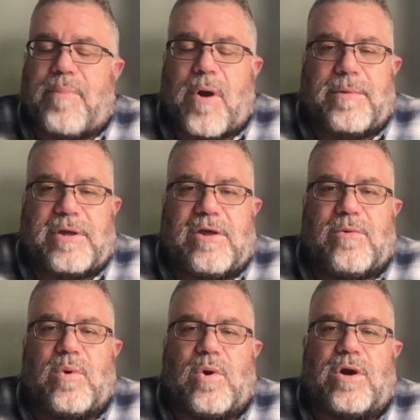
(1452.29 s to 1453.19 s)

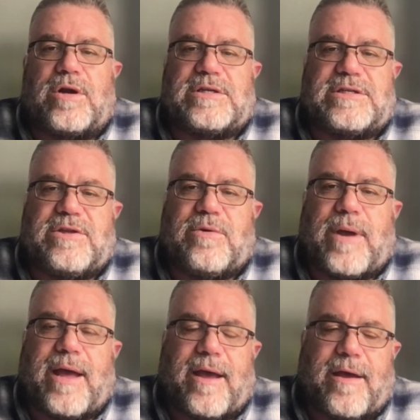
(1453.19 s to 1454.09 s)
Barbecue Wars, you
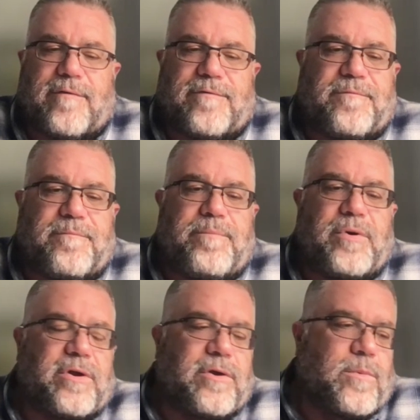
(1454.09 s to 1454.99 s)
have
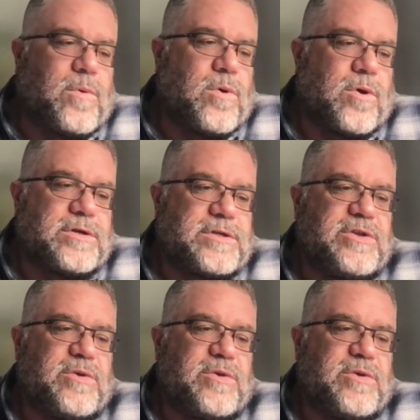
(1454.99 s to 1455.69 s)
Burger Wars,